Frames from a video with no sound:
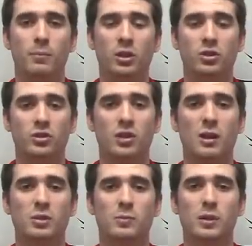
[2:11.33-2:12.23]
Pitchers
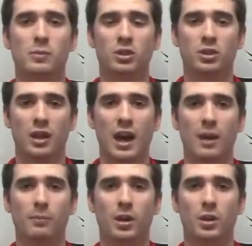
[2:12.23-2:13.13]
Thomas Beamish and
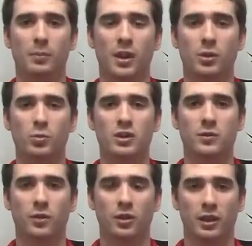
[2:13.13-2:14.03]
Adam Putnam got the
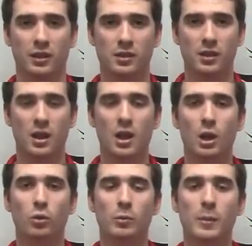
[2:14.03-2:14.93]
wins for the Lynx,
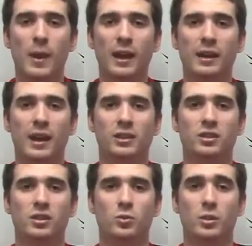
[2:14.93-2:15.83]
who will be back in
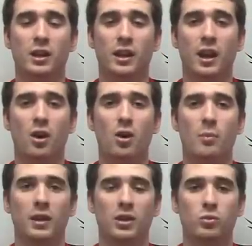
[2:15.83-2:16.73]
action this weekend at
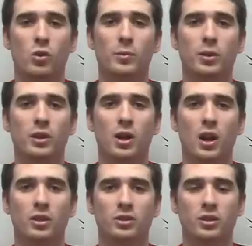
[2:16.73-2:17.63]
home against Wartburg
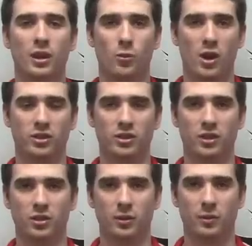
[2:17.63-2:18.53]
College and Washington